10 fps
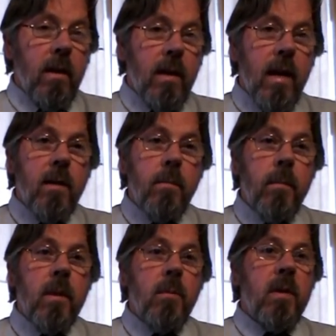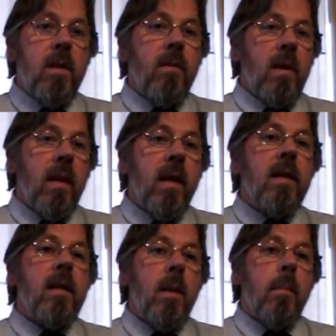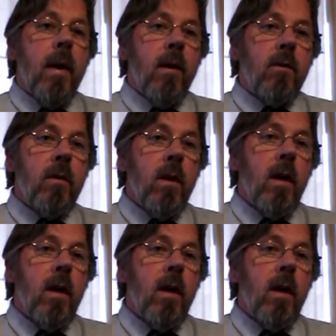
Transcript: That specifically is about